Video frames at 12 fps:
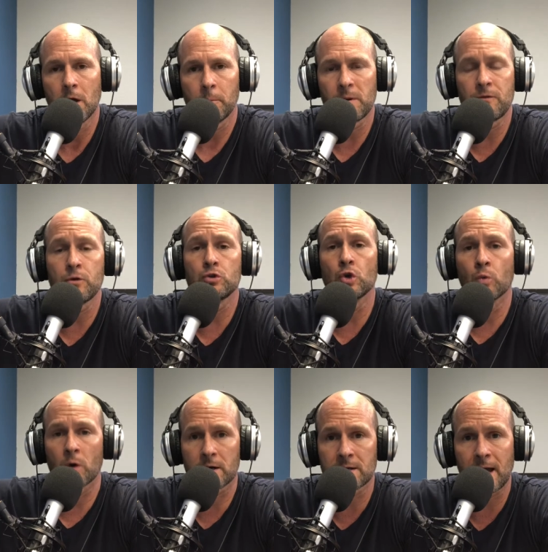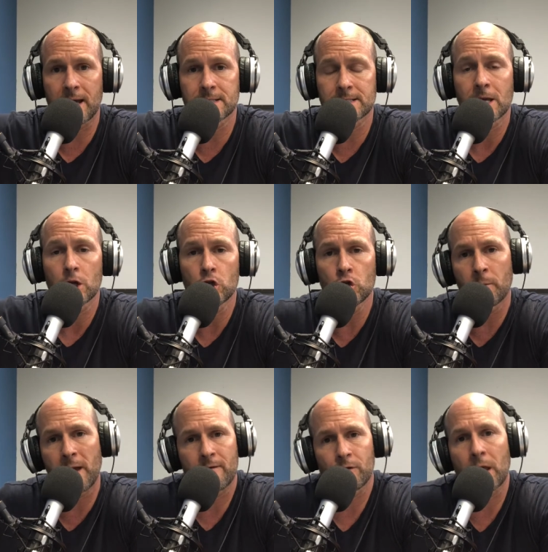But if you do work nights, you
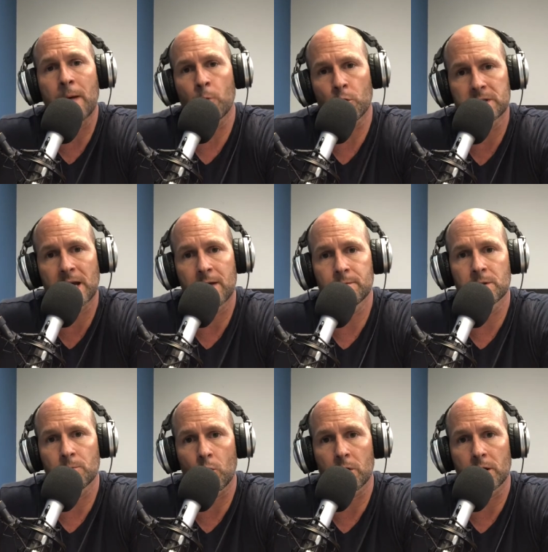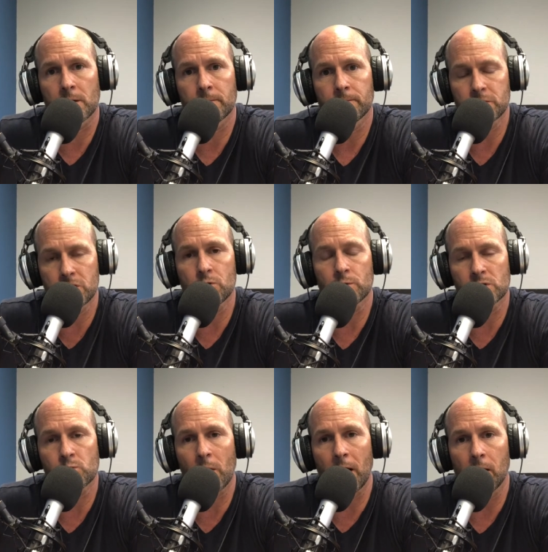may have a lot more time in the morning too
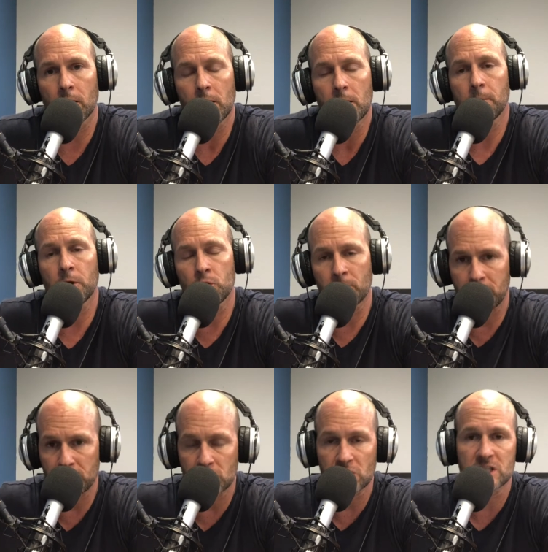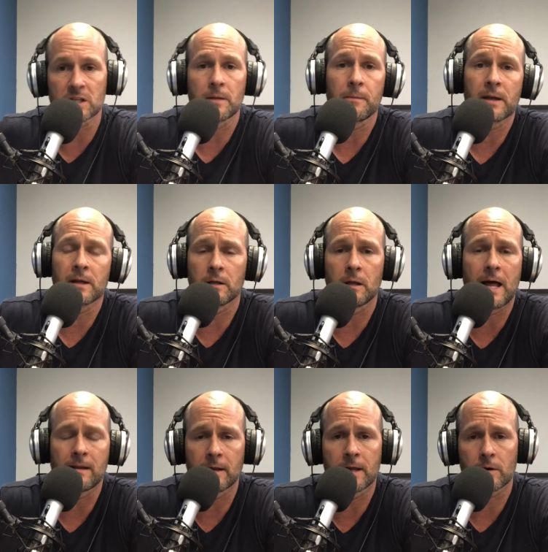as well. But you may be just sleeping in a
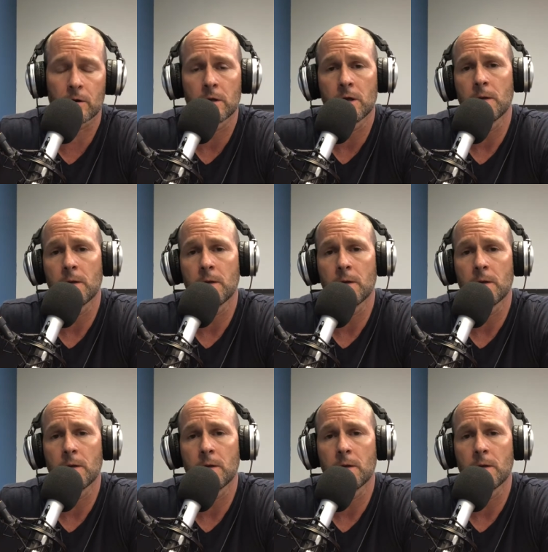lot later.